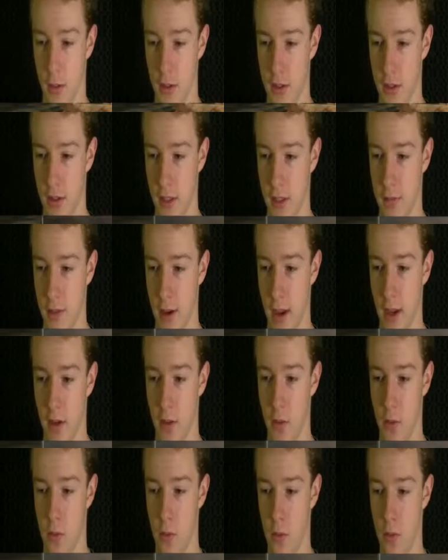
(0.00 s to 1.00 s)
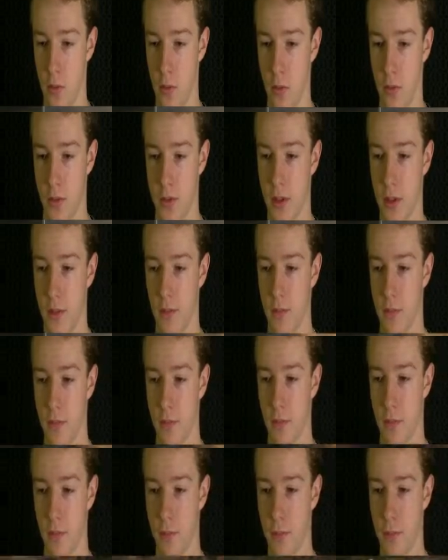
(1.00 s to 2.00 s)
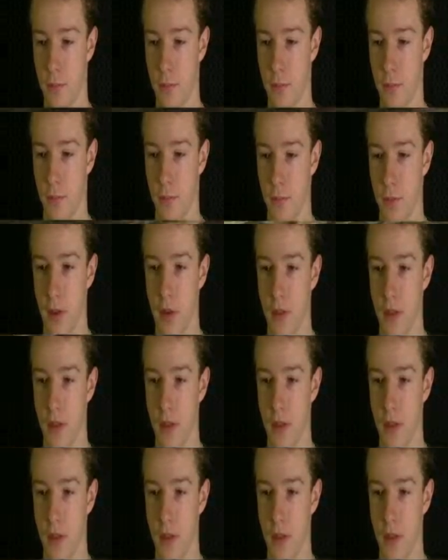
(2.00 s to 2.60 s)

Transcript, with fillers: what's in this bag? Ooh, stuff. That